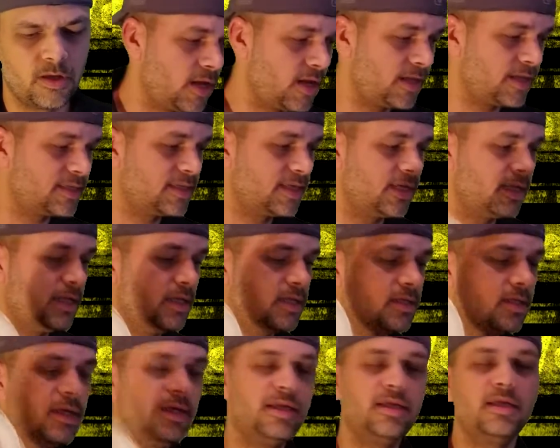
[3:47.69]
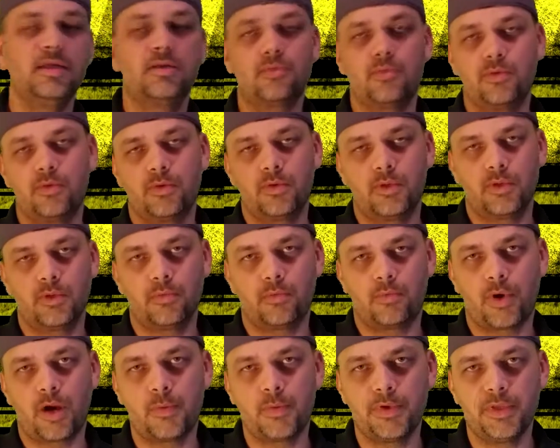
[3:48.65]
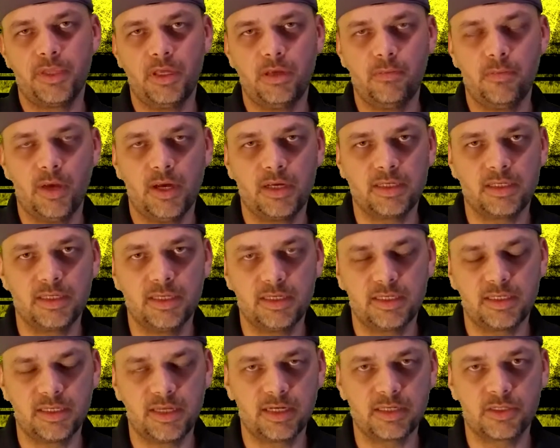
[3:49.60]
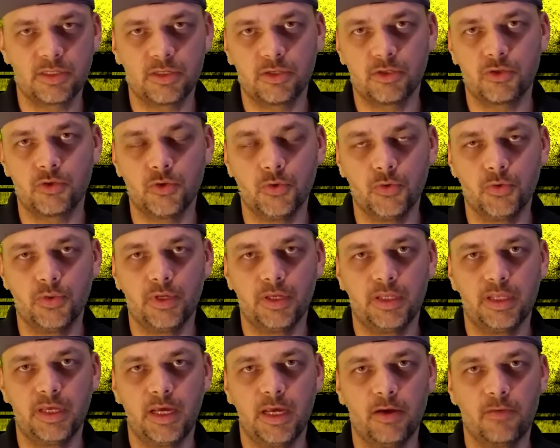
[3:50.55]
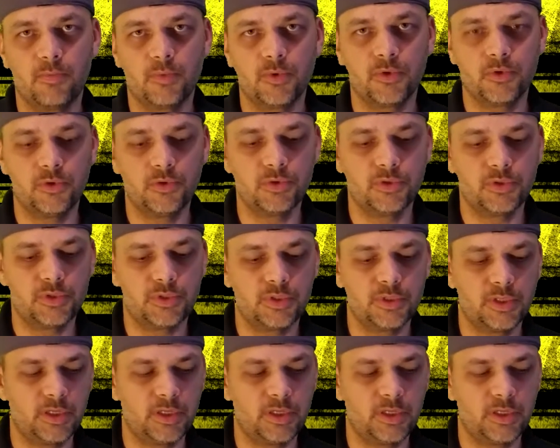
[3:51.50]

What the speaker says: like I said, it is probably the best disc next to the Truth that they have produced.